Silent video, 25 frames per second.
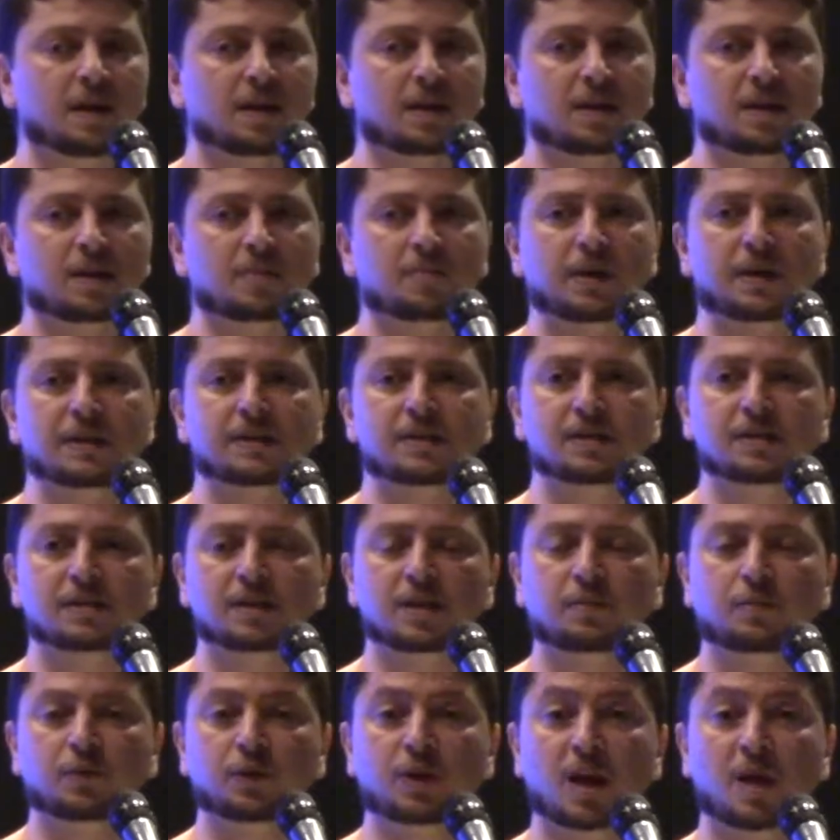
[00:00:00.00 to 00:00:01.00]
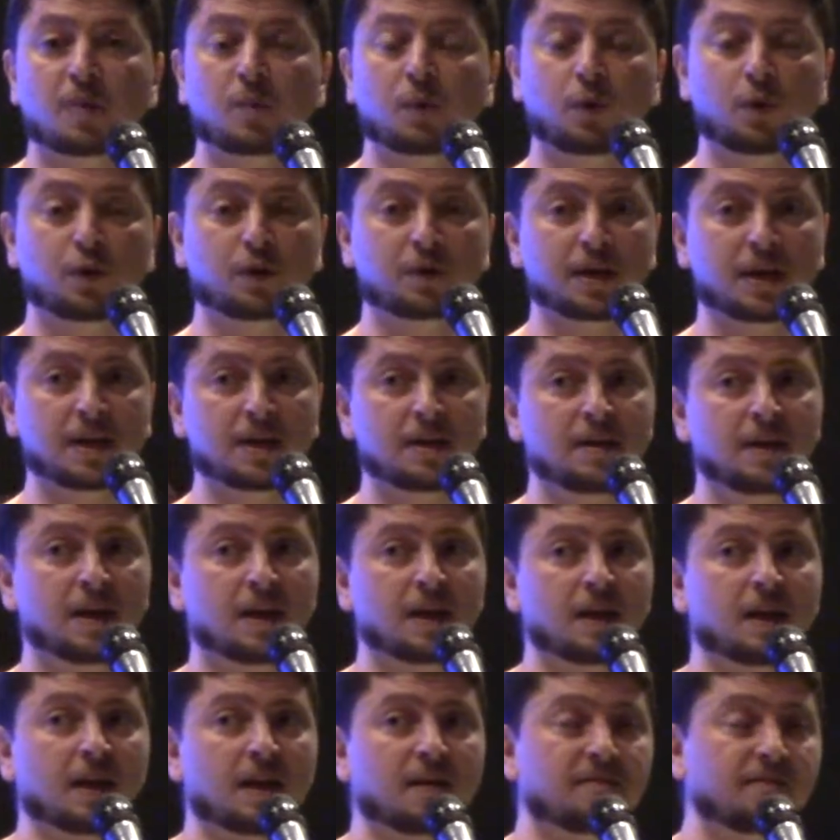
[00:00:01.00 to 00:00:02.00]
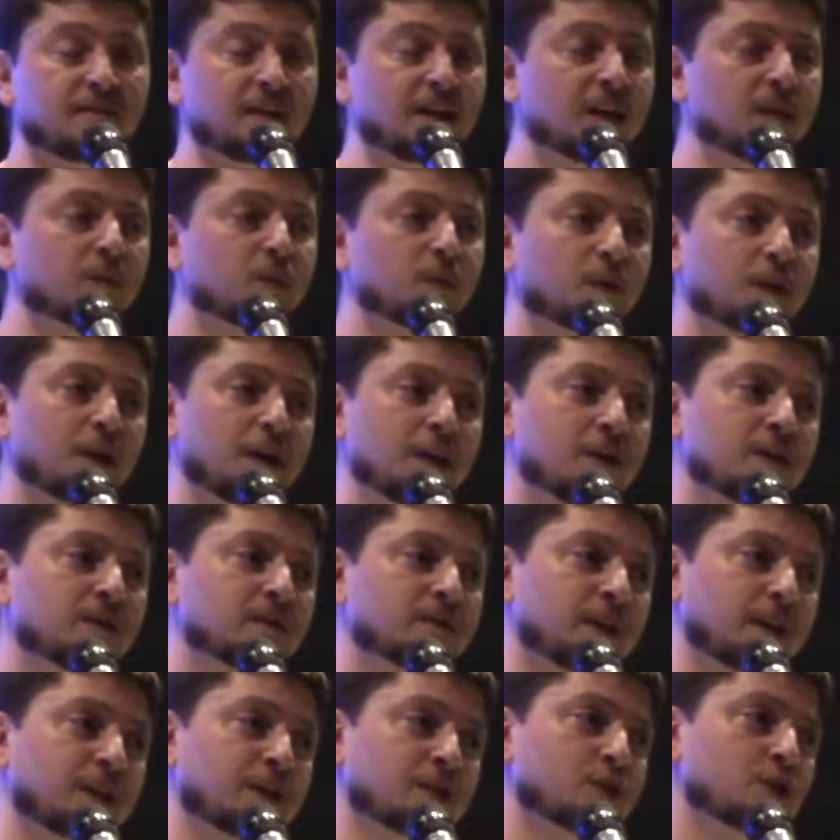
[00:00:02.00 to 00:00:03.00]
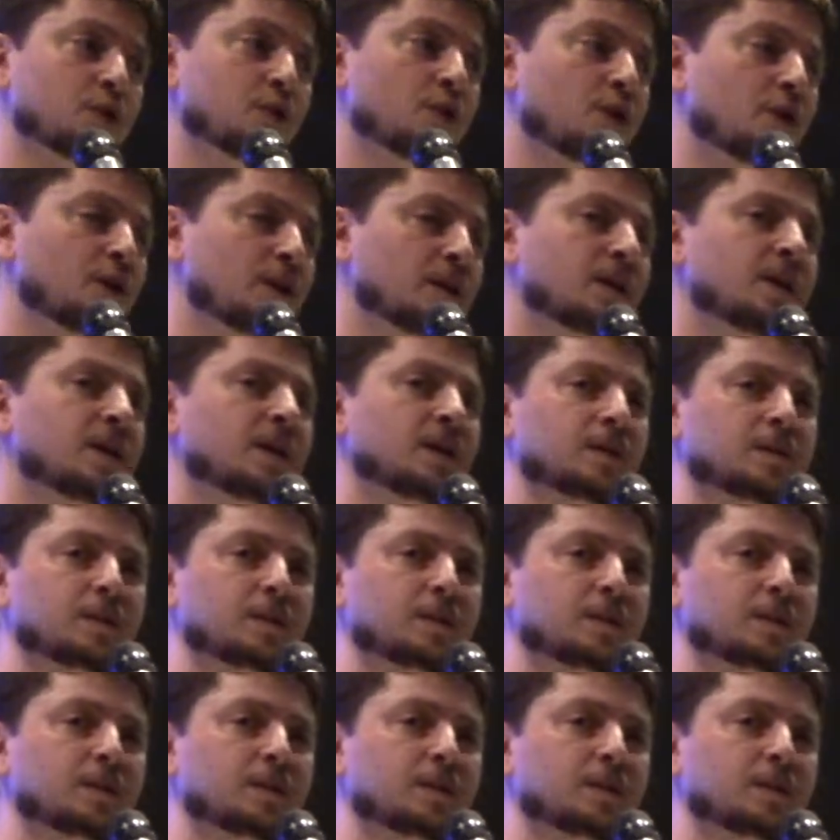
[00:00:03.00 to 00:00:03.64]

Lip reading: led by Sister Muna Abu Ouda, available here next door.